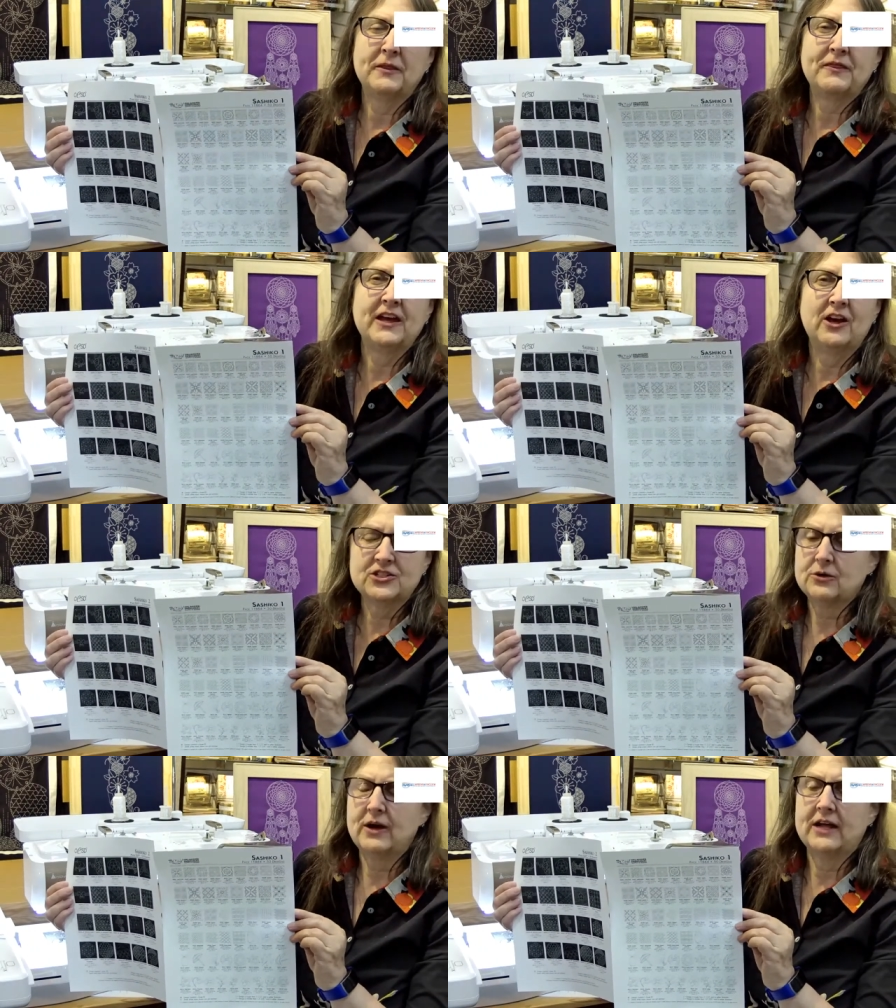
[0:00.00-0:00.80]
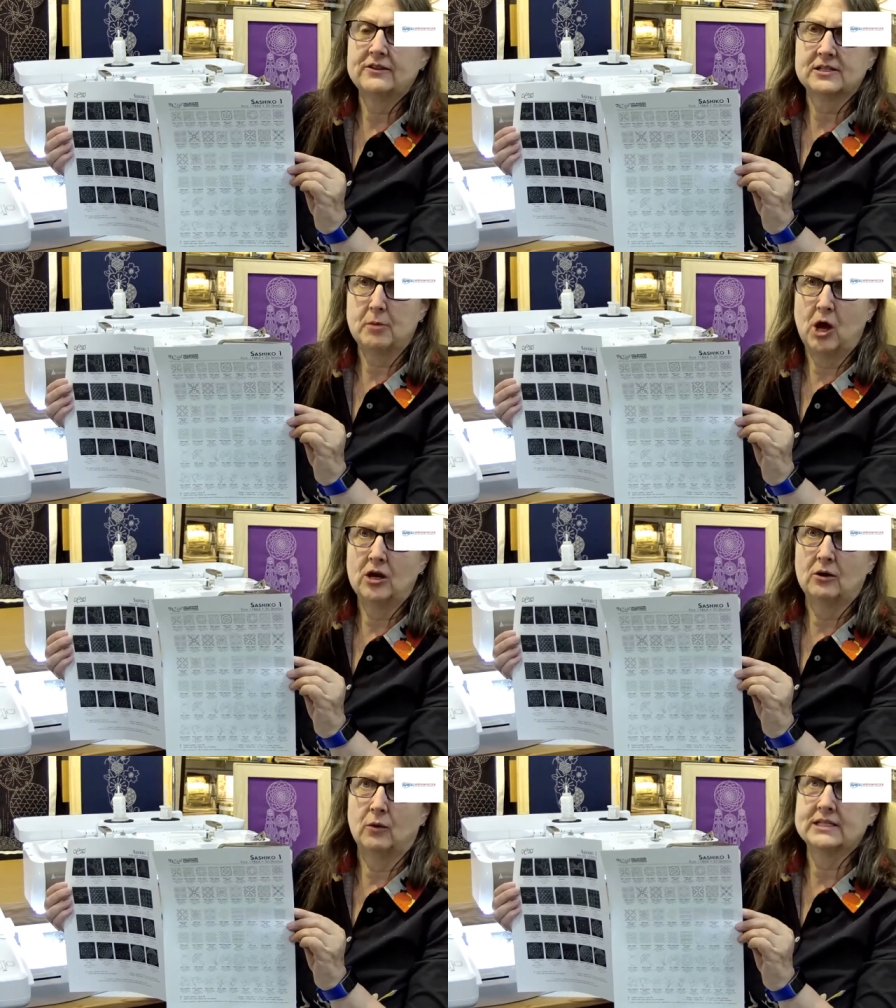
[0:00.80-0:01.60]
but they also had the
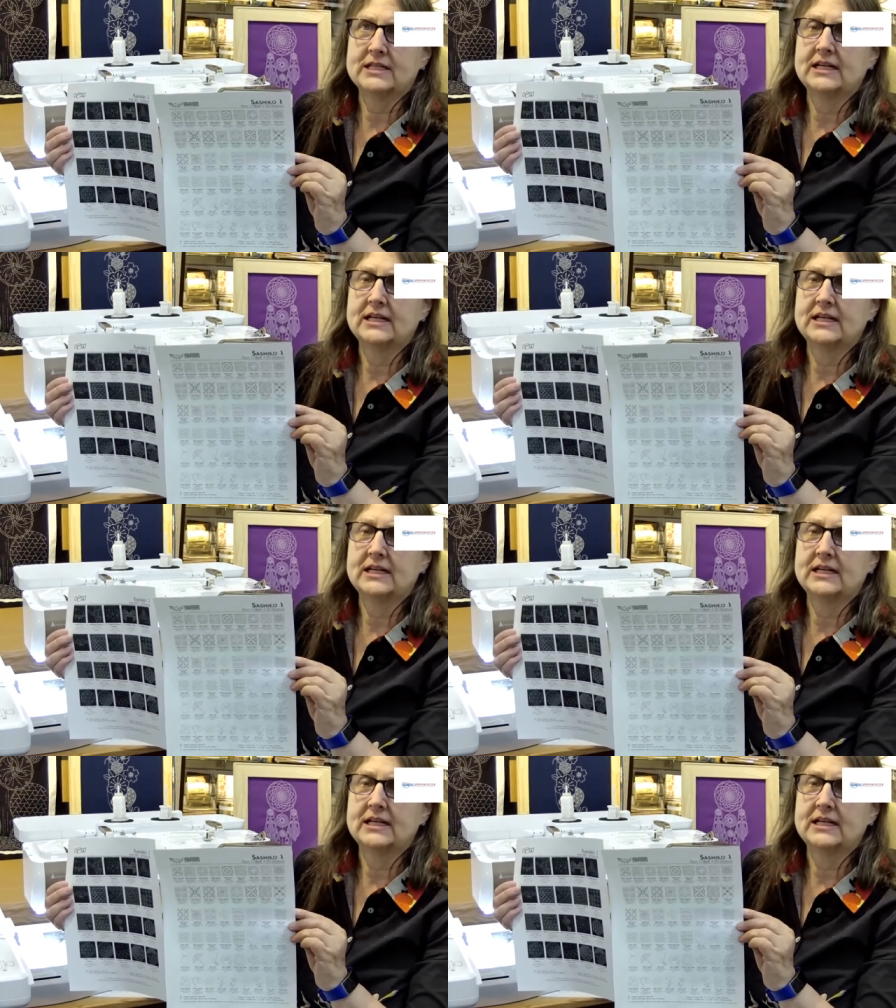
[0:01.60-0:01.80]
smaller ones.